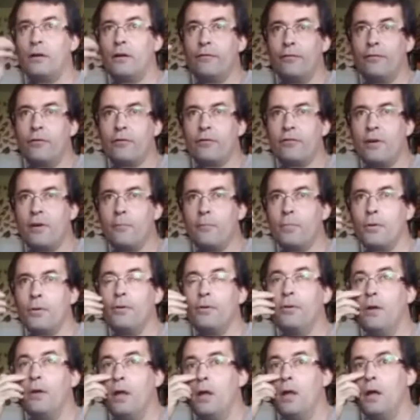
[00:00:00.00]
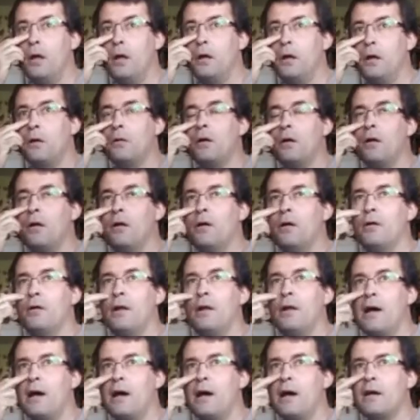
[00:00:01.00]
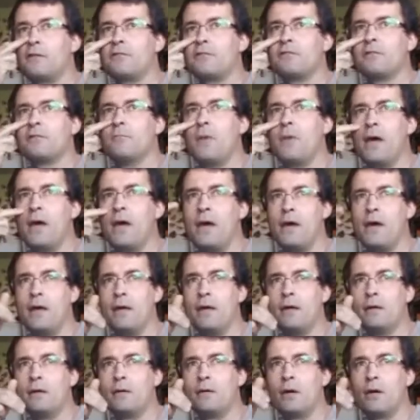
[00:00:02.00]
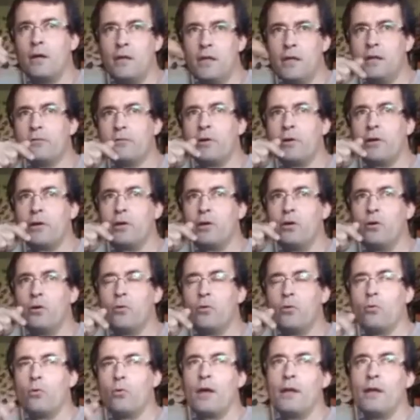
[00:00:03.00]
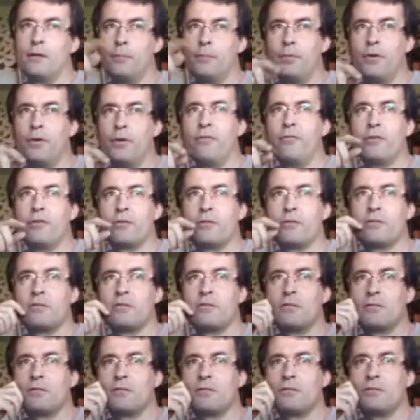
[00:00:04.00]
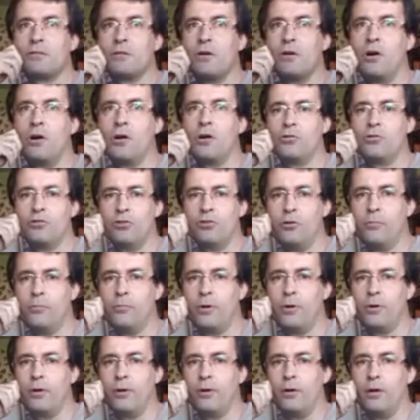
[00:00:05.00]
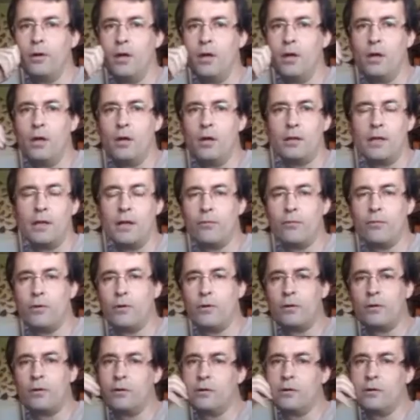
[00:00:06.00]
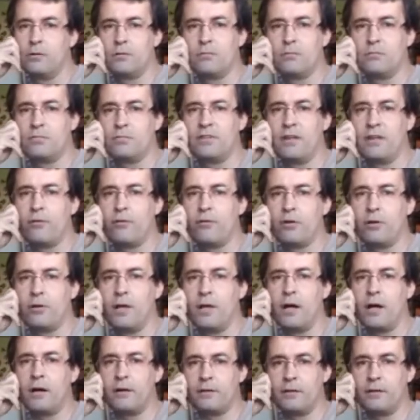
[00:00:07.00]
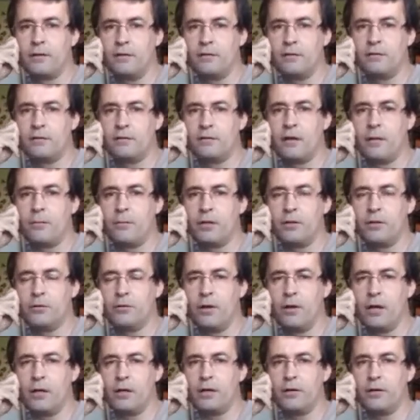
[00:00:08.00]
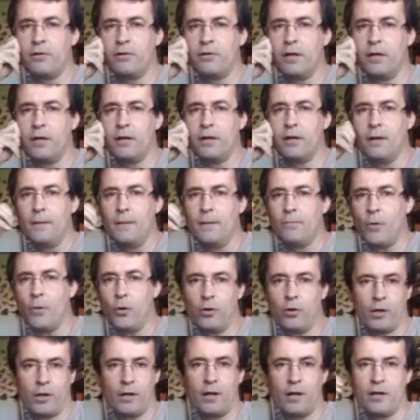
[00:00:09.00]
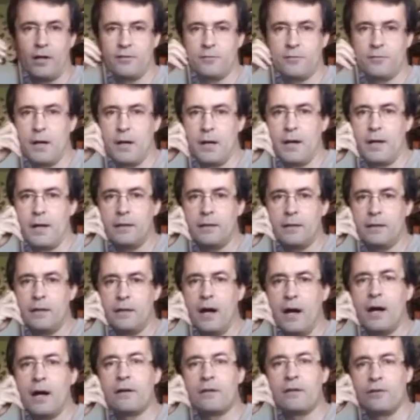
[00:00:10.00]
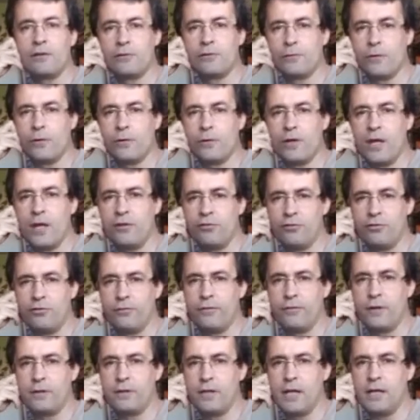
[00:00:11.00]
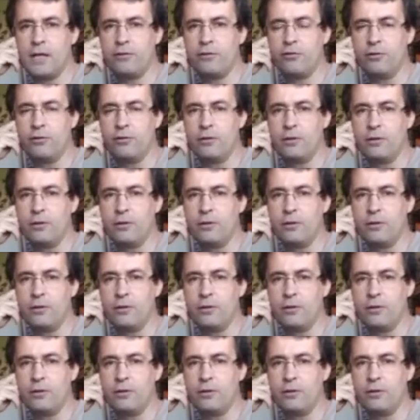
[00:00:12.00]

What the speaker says: For example, last May, a year ago, and the previous October, there were several artists coming to Hungary, organized by Artists for Nature Foundation